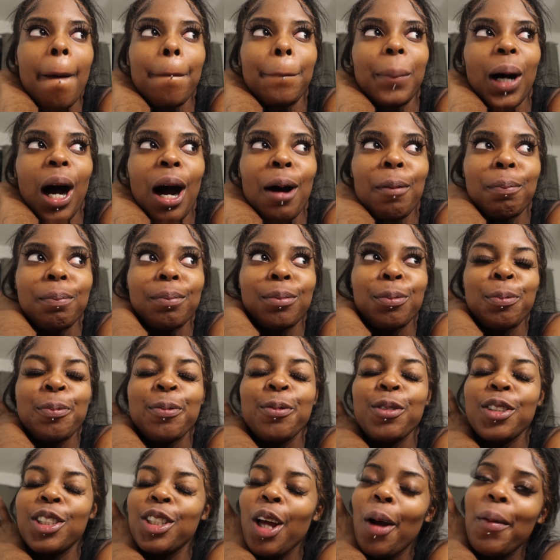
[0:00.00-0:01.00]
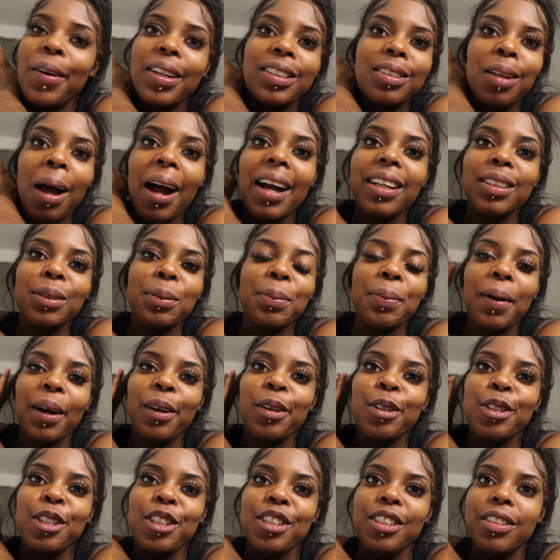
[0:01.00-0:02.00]
But I'm so excited to be
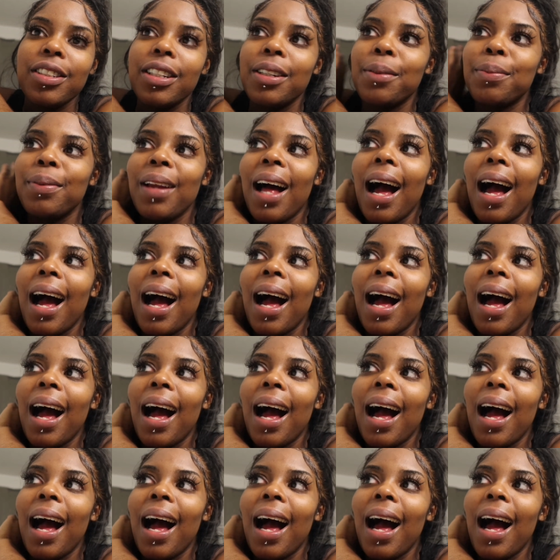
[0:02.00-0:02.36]
back on YouTube.